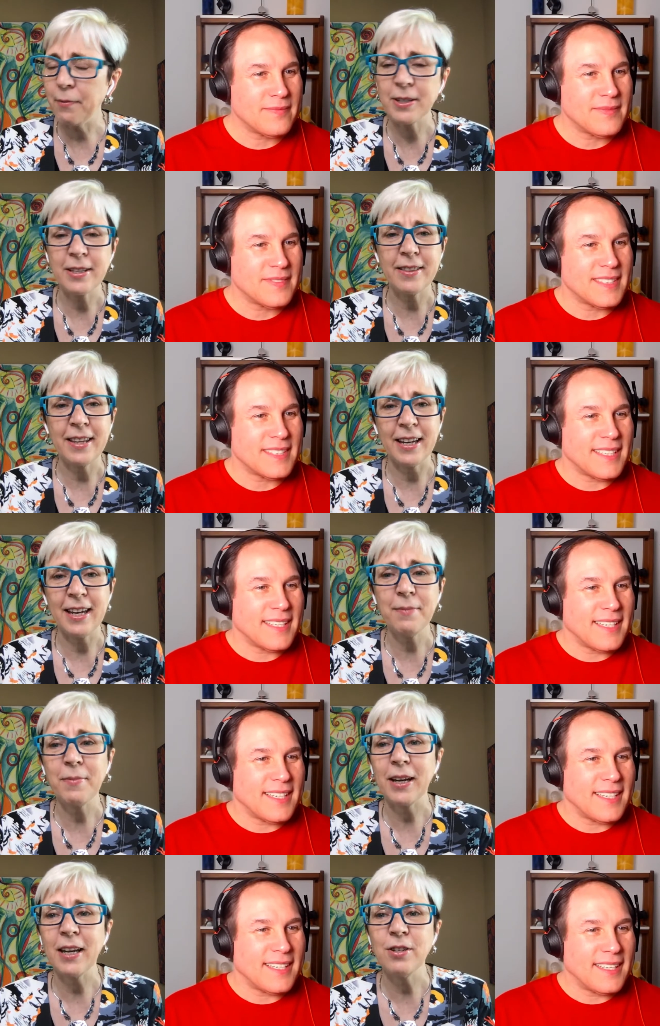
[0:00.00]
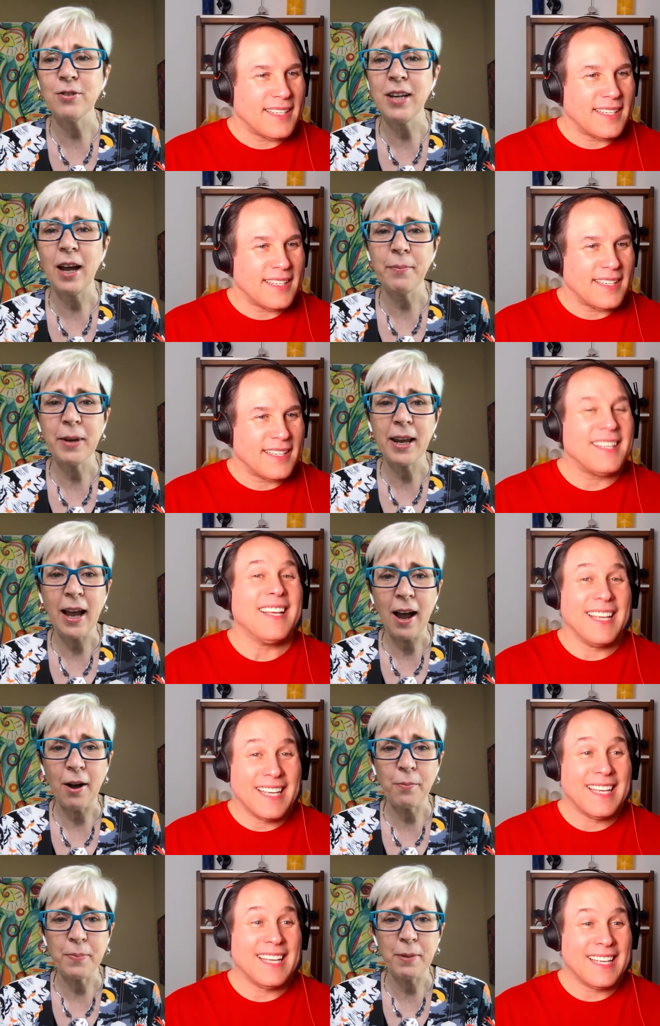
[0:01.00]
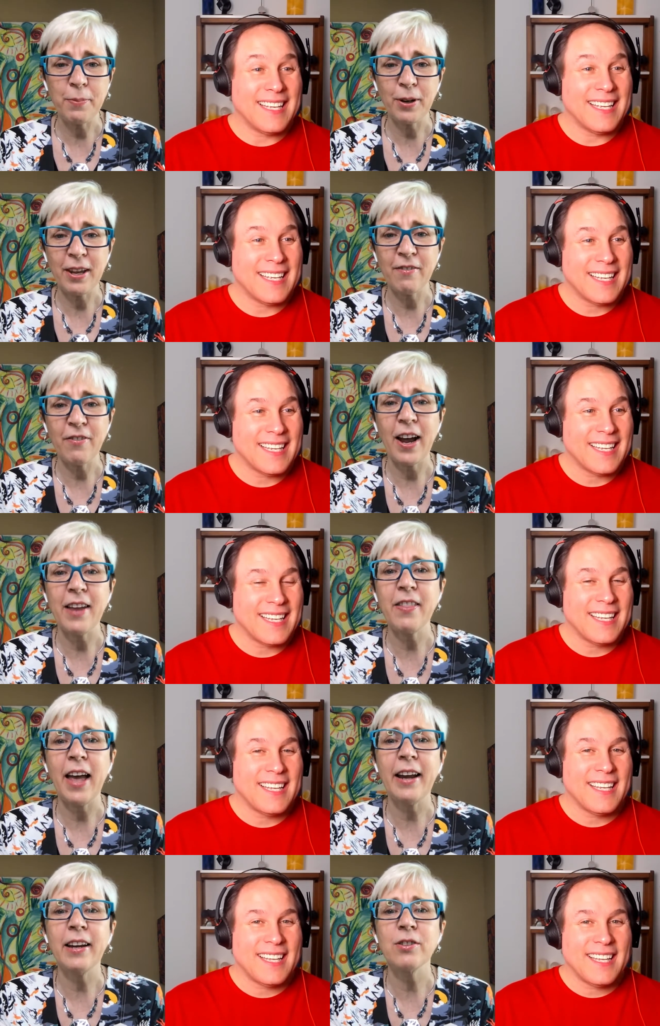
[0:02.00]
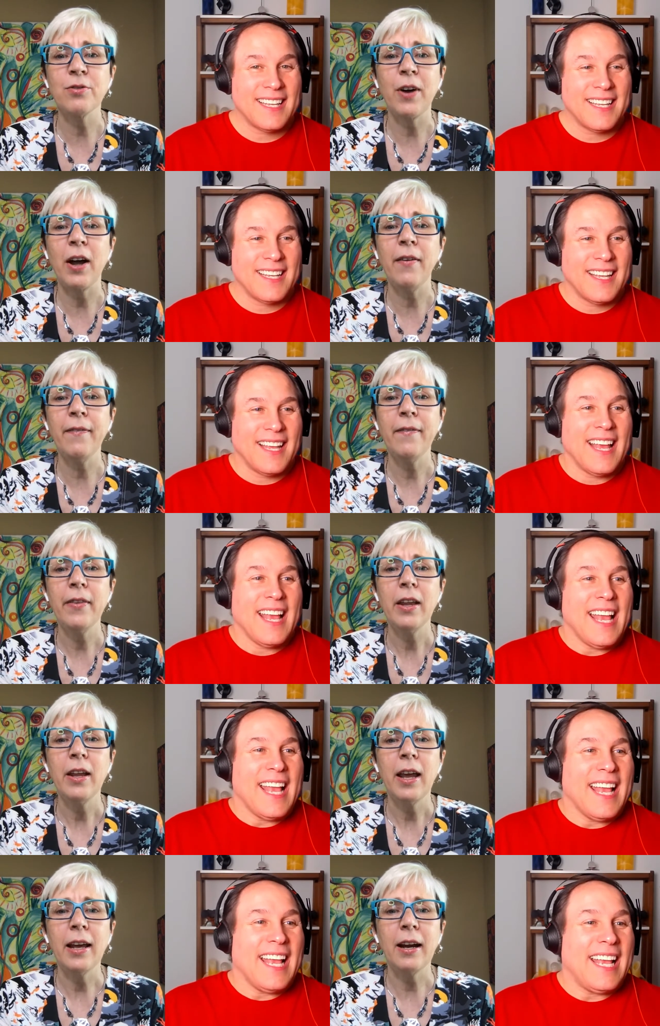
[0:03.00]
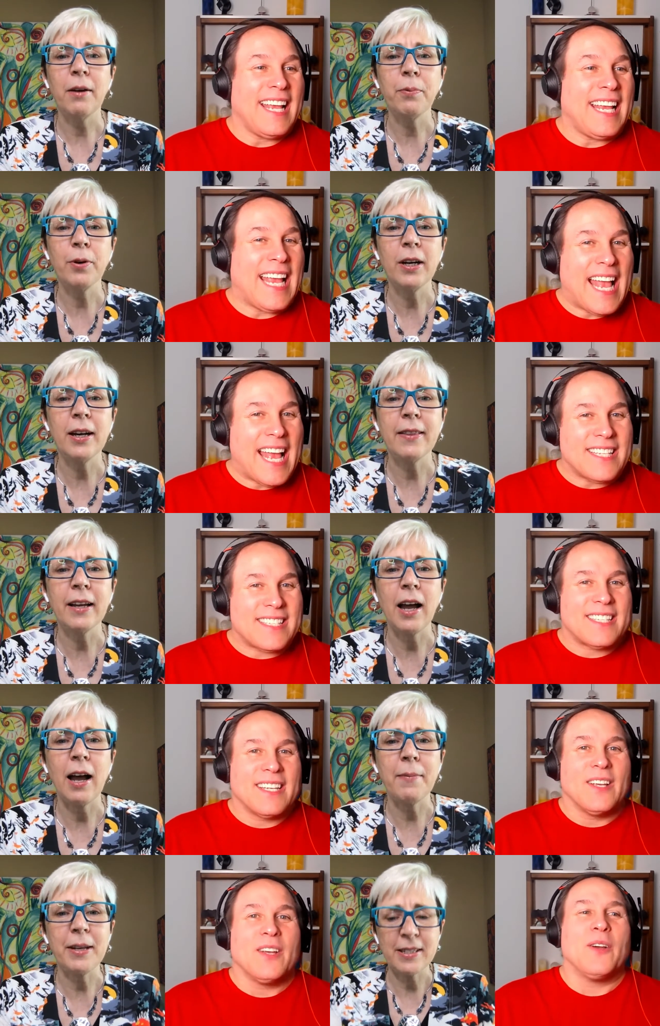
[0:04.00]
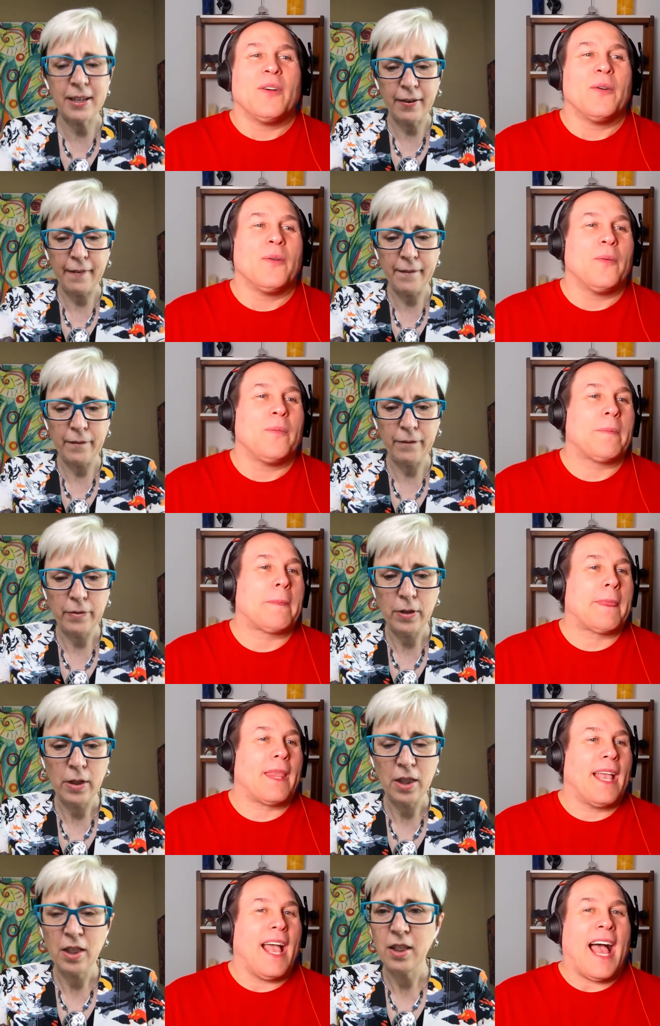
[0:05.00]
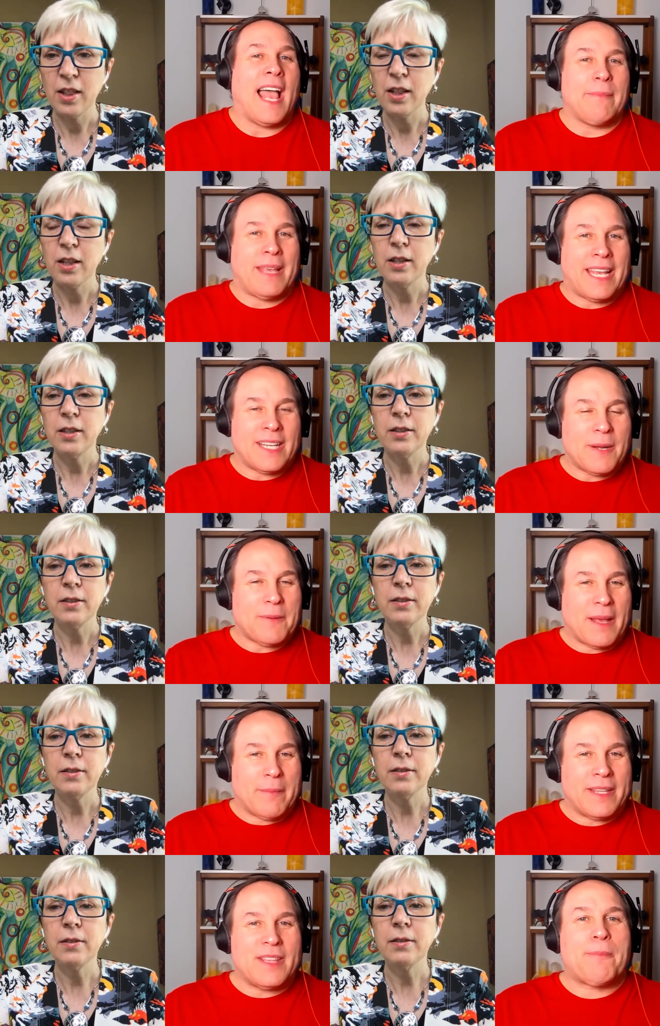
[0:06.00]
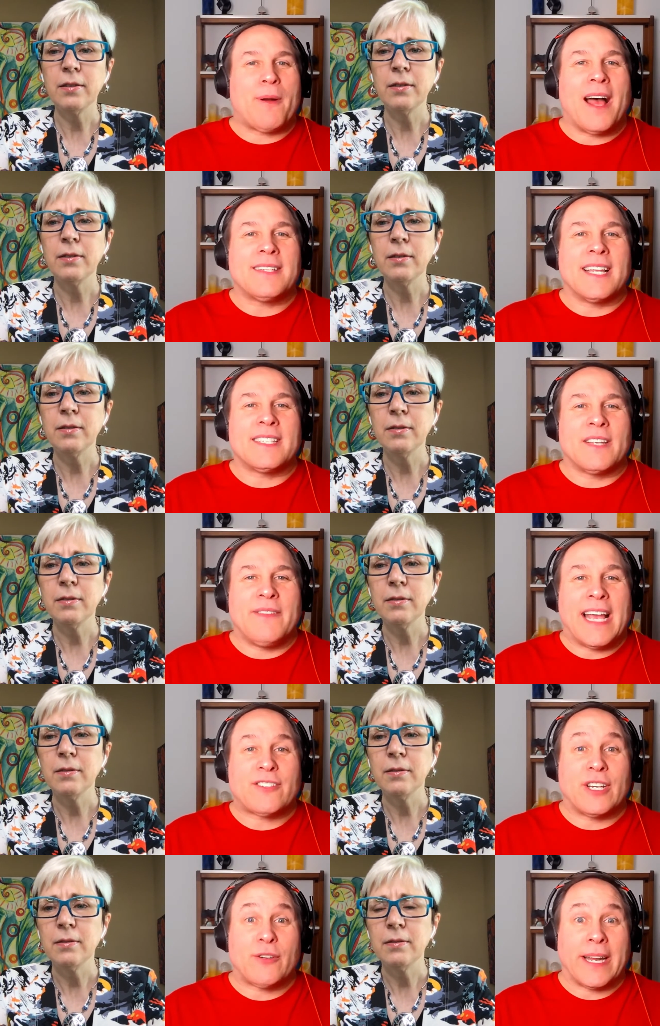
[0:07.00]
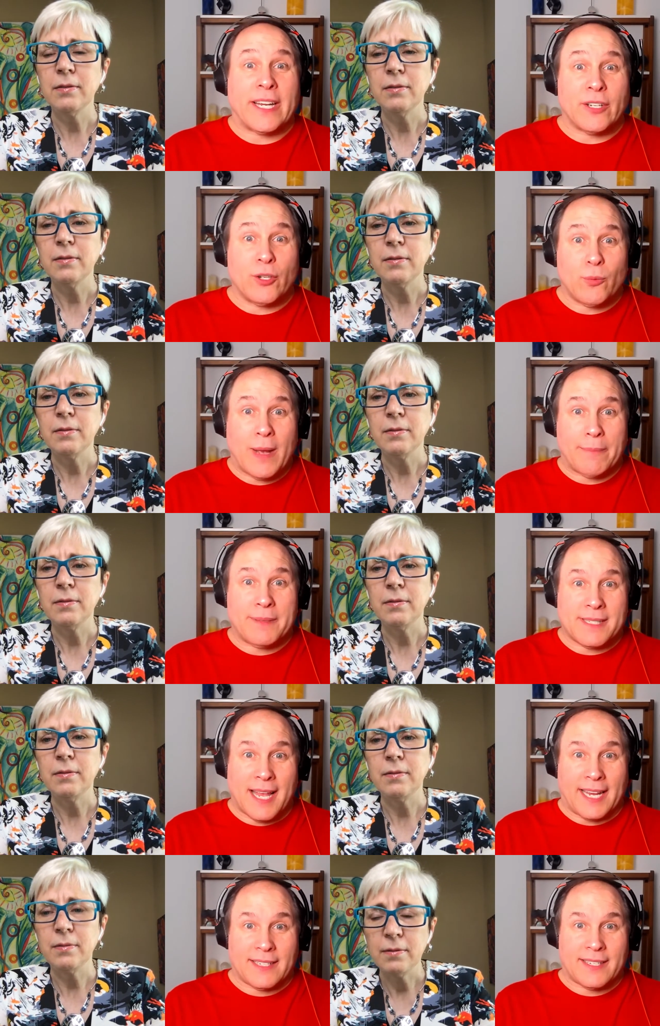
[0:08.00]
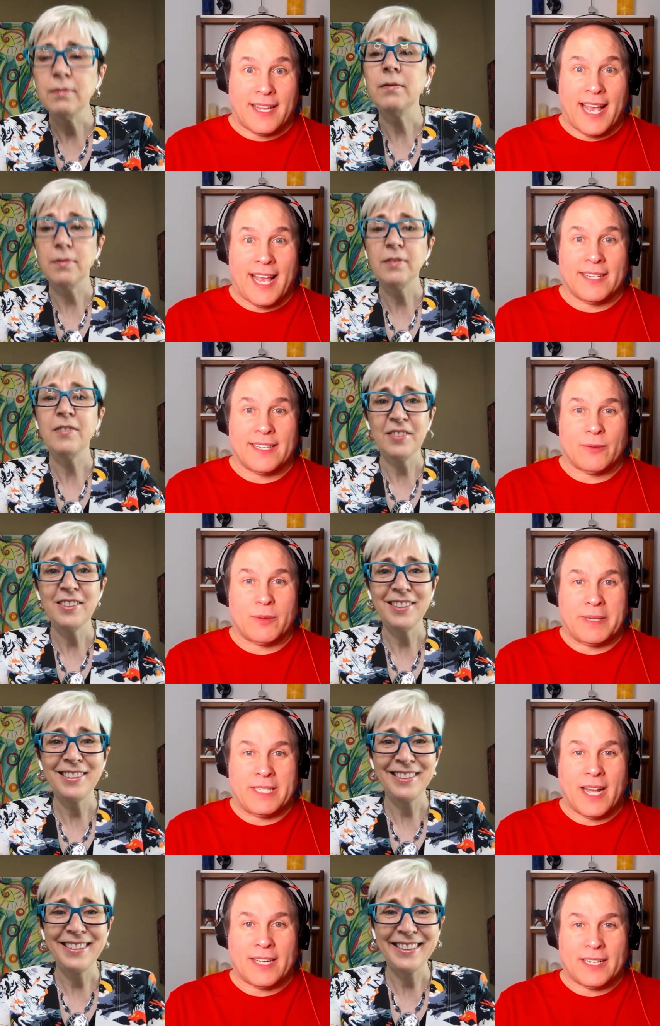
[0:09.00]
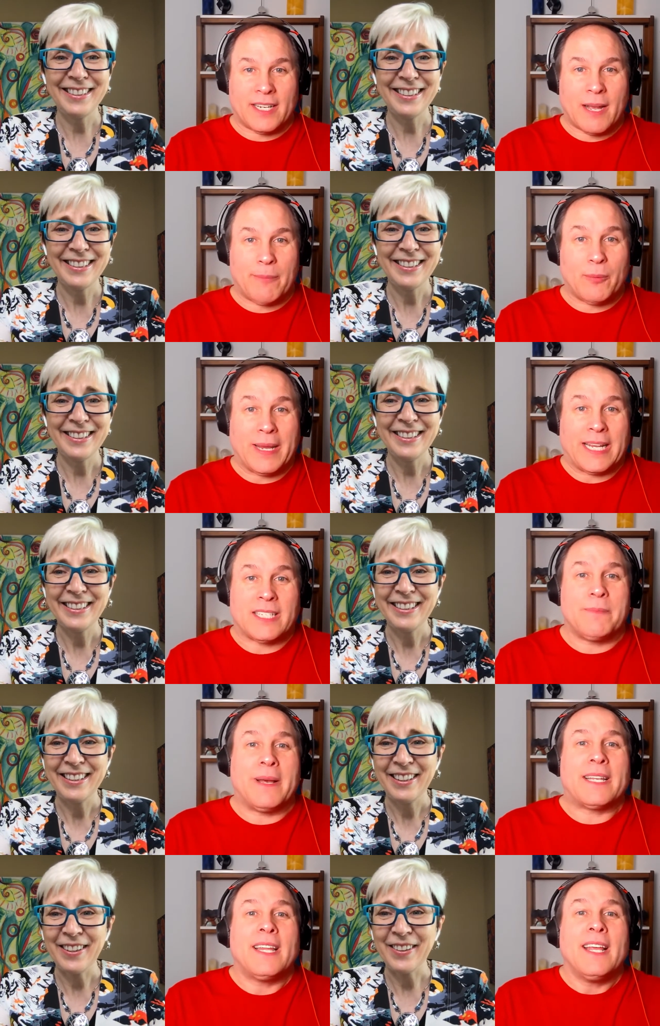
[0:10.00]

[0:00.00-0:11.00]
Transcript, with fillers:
Speaker 1: I wasn't thinking, but can you tell me how people can find that as well? And I'll yeah. put it in the comments here.
Speaker 2: I'm in, a, I'm in the process of actually creating a new website, and it will be done in a couple weeks. But